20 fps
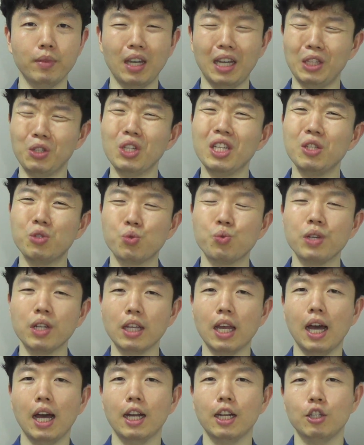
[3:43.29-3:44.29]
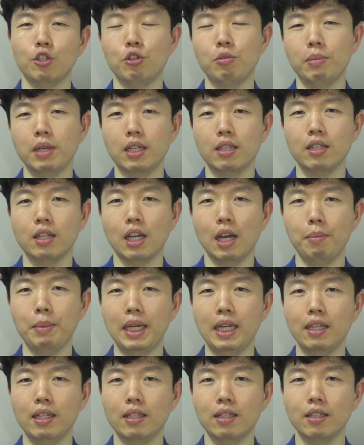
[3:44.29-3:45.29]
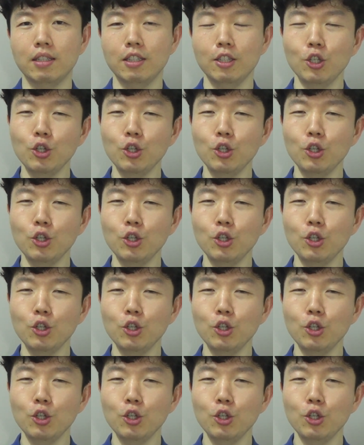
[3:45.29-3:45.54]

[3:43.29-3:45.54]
And it's really hot and humid. I mean,